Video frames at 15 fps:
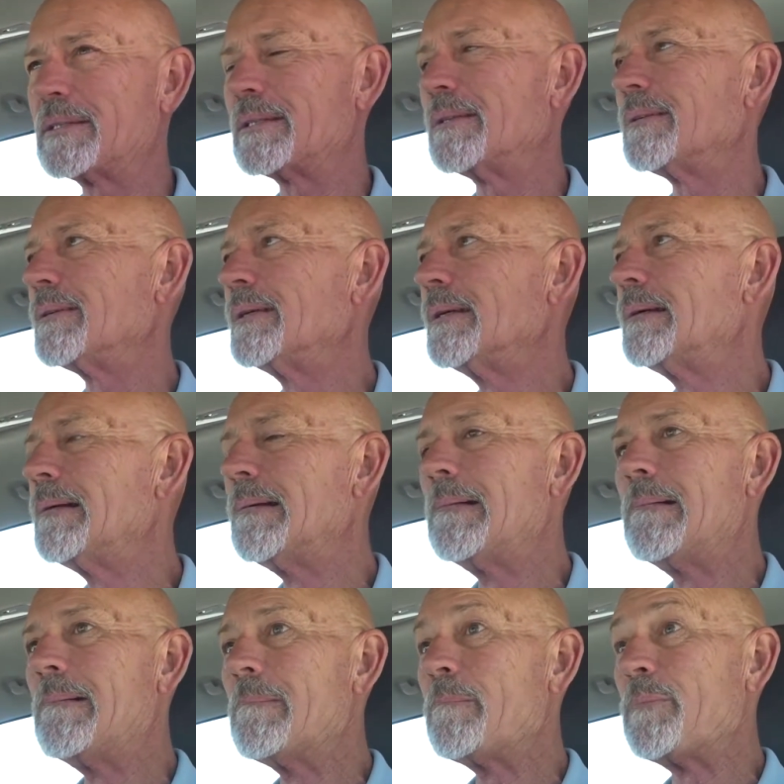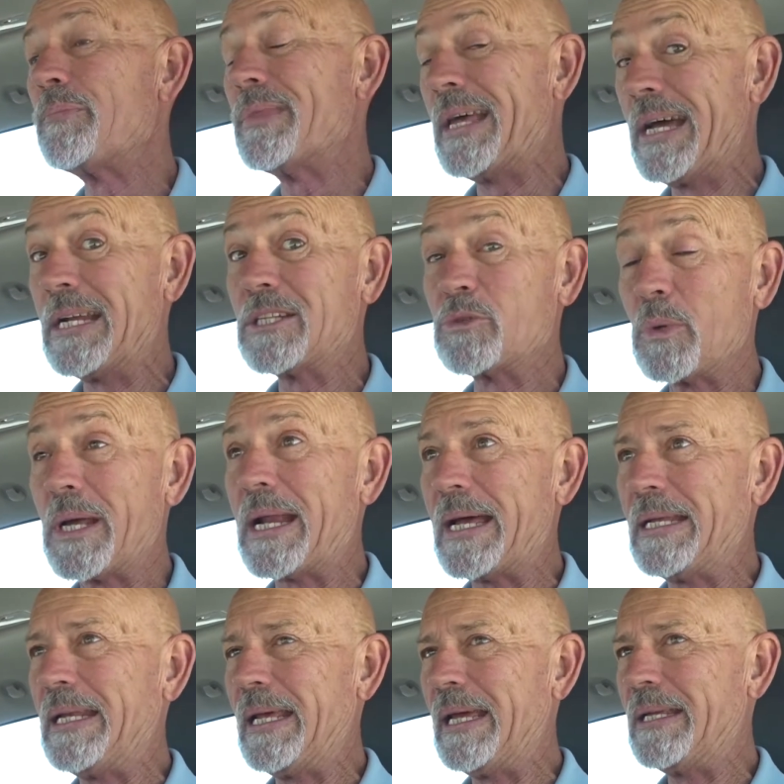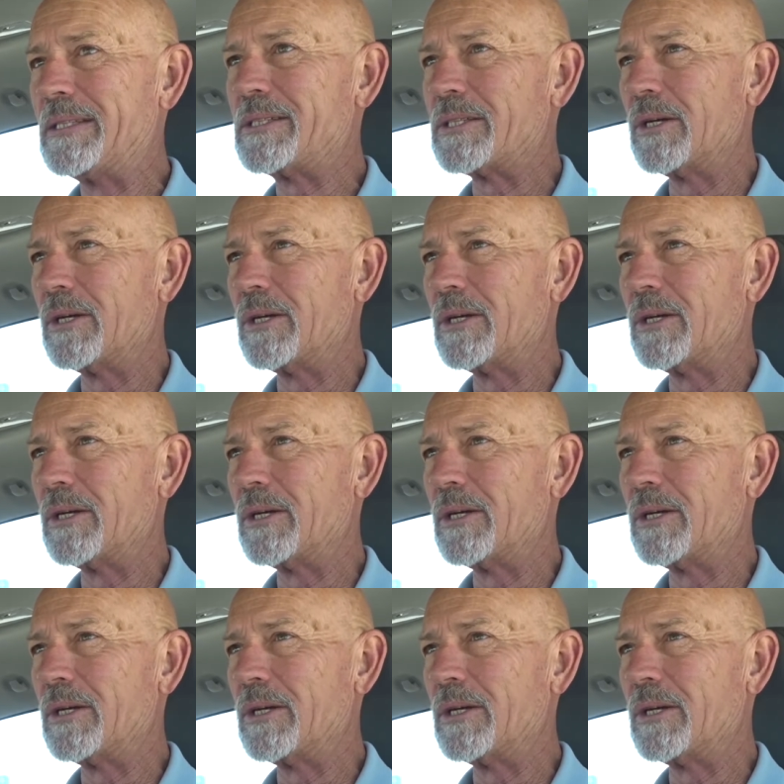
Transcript: So that is what I did.